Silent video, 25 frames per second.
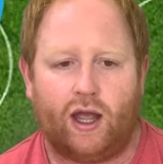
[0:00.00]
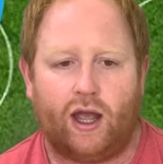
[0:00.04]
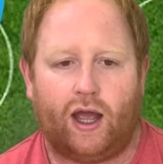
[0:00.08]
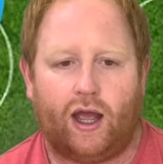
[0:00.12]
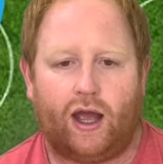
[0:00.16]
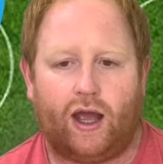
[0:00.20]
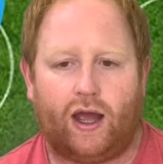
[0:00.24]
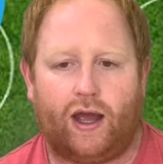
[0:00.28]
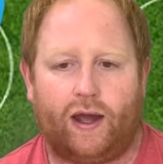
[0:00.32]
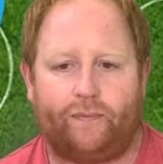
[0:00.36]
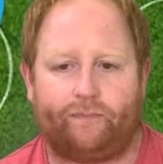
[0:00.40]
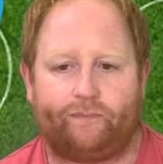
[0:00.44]

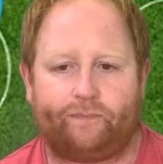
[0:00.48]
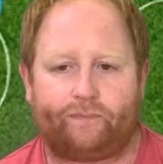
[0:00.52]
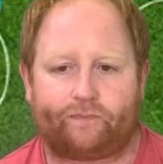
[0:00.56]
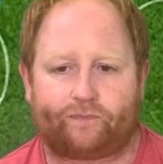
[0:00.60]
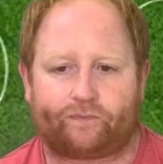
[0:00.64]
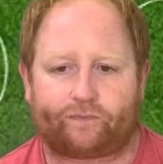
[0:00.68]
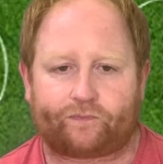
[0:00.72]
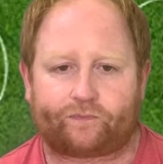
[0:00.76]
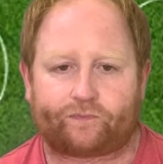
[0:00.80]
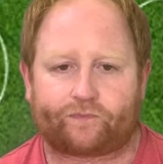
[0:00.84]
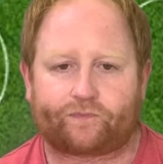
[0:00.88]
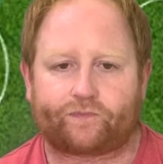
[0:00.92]

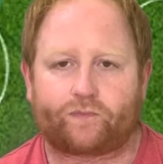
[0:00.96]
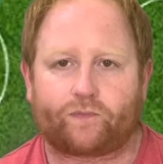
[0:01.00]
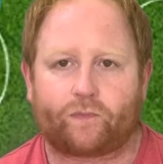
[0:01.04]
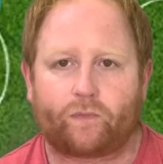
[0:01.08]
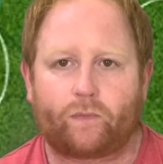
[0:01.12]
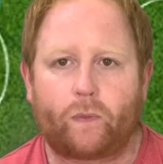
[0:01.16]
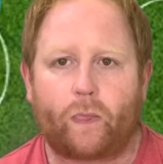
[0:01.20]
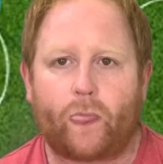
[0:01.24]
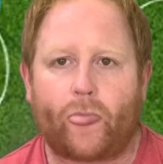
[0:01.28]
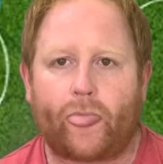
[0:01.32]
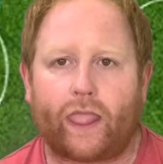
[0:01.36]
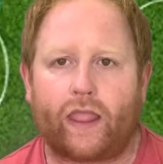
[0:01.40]

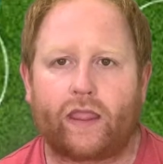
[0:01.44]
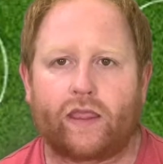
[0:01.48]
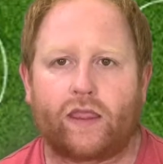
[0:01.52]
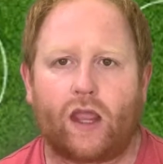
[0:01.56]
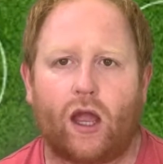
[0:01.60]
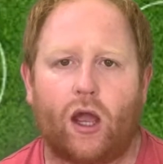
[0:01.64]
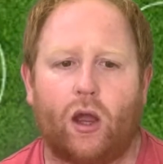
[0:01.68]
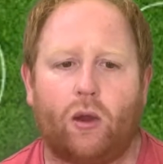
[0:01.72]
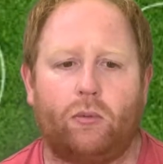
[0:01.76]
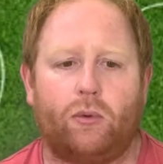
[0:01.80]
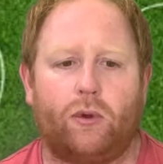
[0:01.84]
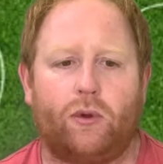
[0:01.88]

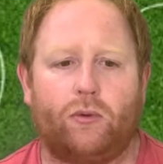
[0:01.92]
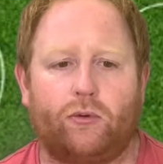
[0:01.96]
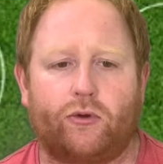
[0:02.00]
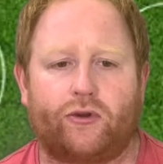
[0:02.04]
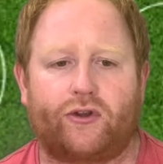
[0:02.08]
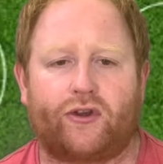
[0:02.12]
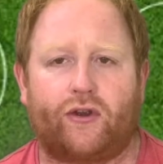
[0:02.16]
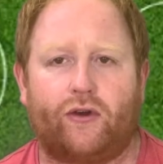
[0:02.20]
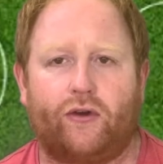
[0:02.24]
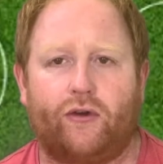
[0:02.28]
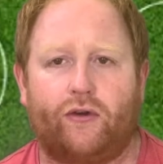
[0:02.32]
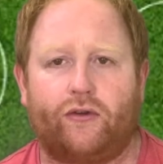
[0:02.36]
Now we
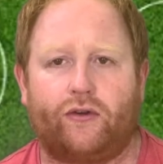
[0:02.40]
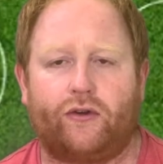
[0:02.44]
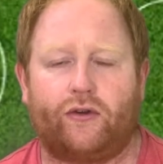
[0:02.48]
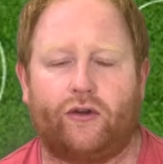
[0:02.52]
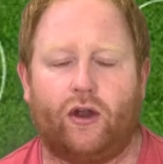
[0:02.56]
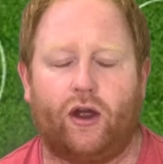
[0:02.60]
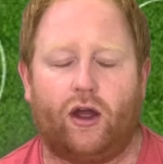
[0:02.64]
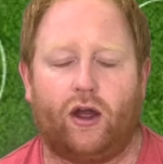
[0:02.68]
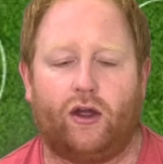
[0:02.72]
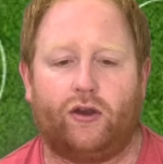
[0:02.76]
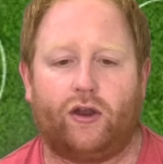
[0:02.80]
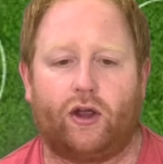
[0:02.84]
turn
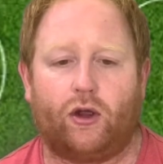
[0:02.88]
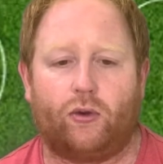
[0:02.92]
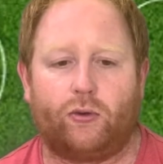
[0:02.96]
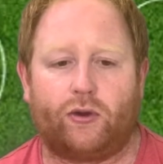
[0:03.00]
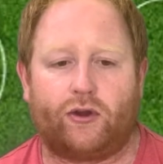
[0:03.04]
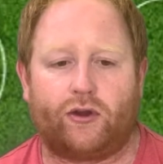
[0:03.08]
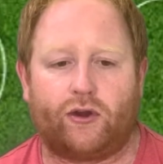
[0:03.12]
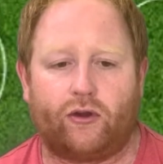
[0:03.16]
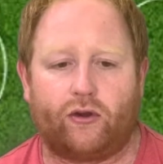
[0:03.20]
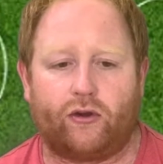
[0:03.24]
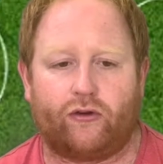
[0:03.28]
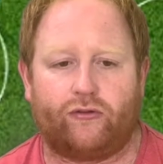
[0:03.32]

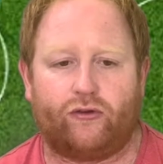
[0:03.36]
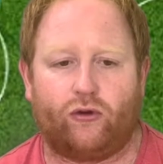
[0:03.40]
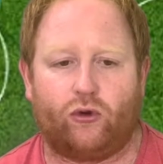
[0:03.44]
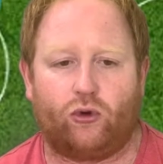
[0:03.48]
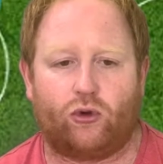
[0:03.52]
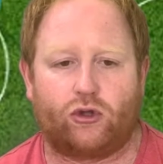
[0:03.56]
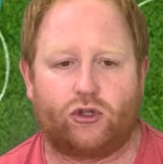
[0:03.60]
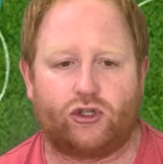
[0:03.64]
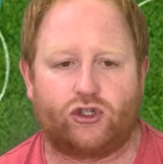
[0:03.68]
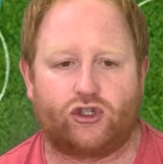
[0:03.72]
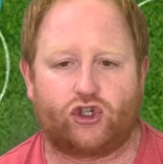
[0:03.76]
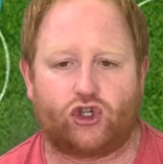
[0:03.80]
our
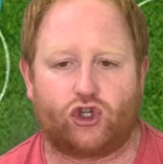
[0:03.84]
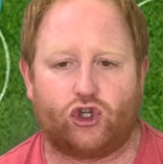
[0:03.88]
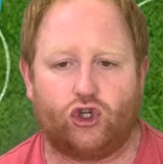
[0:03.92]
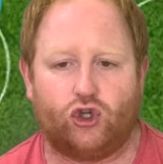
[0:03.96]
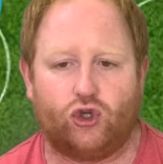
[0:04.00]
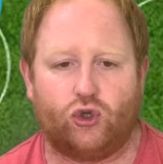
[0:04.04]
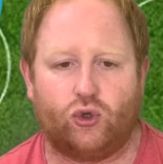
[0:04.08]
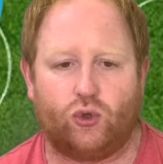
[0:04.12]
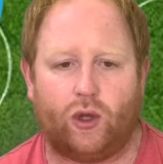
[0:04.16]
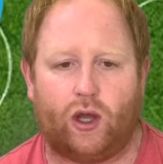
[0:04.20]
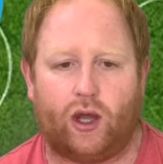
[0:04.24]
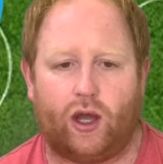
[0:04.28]
focus
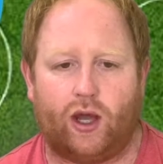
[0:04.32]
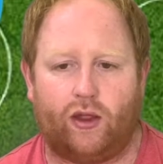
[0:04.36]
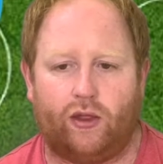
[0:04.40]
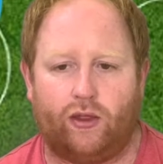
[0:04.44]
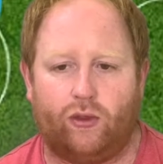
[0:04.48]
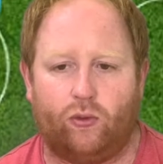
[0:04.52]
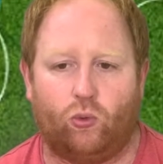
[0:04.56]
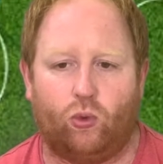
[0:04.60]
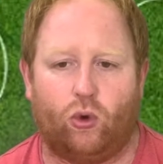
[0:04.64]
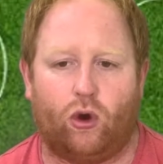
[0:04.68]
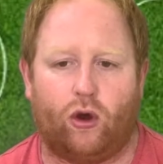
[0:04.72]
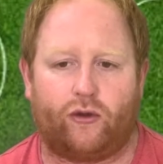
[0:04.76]
to
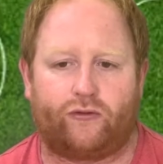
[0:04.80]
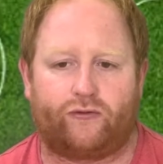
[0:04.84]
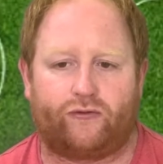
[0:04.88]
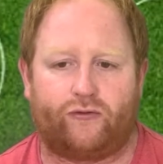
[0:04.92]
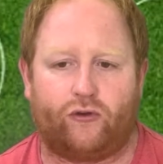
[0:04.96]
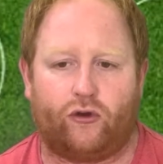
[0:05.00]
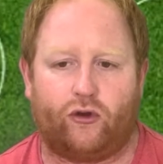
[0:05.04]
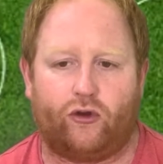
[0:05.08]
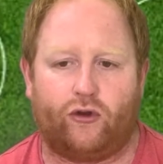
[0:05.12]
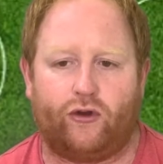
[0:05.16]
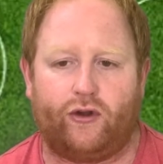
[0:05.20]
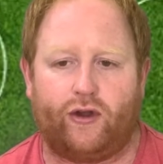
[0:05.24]
the
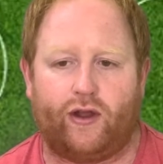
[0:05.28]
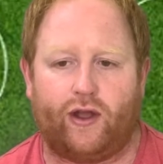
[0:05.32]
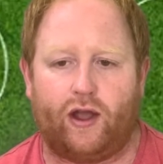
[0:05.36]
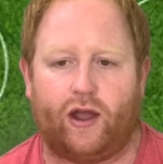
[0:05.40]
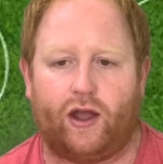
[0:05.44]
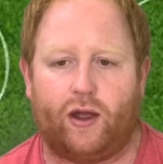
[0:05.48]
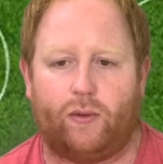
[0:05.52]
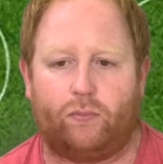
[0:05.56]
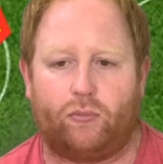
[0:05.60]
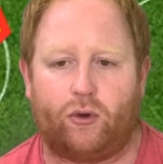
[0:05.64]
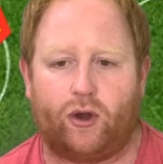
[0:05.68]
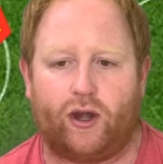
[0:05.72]
Watford,
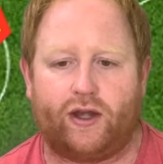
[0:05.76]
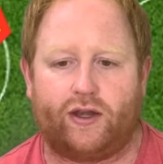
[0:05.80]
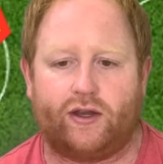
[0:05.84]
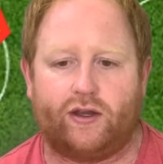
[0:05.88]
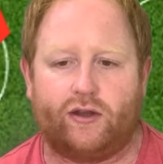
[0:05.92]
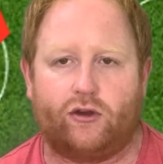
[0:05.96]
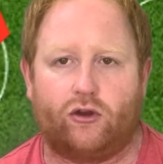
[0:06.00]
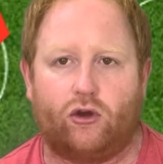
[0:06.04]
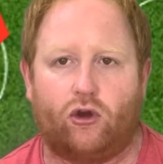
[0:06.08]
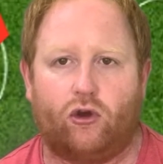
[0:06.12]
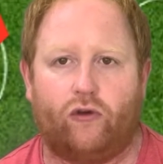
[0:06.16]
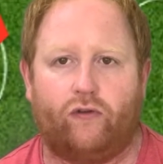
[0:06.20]
Brighton
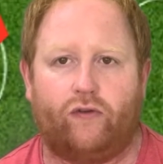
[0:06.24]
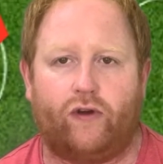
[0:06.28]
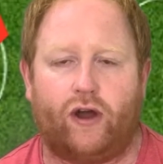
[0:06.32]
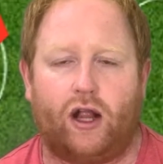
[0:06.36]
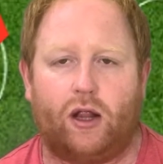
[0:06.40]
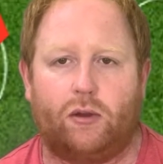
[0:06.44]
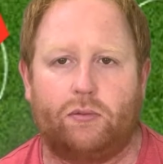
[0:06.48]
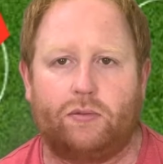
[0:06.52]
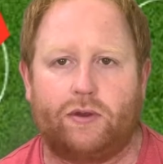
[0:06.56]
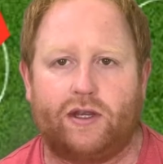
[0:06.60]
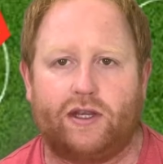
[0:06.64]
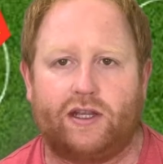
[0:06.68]
and Hove
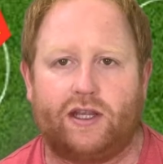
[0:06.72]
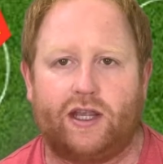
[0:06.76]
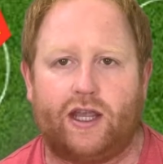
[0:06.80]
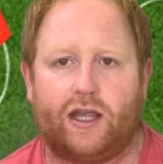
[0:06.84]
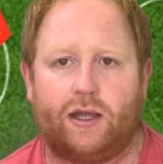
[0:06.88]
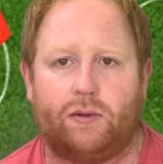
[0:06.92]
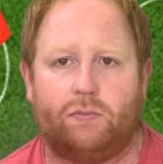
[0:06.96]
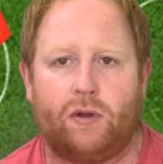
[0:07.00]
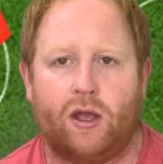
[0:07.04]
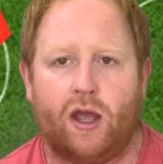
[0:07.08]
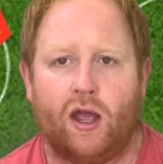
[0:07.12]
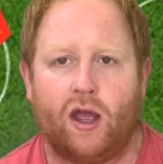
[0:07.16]
Albion
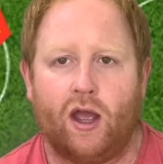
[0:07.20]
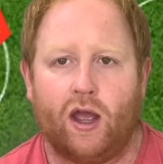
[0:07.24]
game.